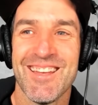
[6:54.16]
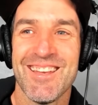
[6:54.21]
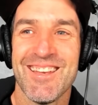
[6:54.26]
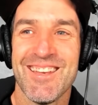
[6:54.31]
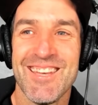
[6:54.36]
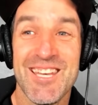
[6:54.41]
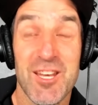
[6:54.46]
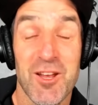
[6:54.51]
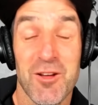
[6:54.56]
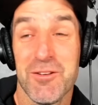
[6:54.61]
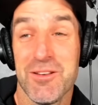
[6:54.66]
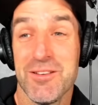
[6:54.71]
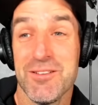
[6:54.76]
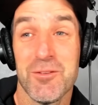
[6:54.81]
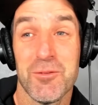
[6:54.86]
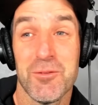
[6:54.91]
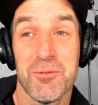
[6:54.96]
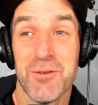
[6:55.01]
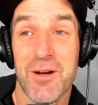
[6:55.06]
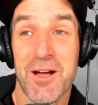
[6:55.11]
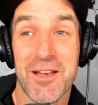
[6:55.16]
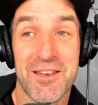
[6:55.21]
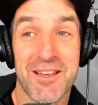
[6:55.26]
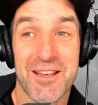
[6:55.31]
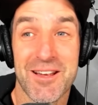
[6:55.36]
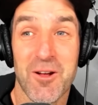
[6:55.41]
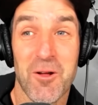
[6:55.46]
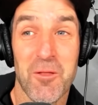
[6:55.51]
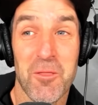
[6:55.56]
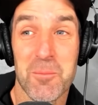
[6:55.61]
Nino is fun,
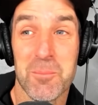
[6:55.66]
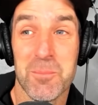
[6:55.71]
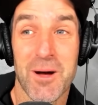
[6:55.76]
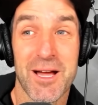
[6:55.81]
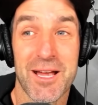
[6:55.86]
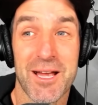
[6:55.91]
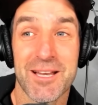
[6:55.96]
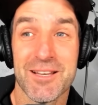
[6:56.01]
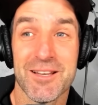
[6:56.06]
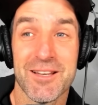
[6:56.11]
like on the bike.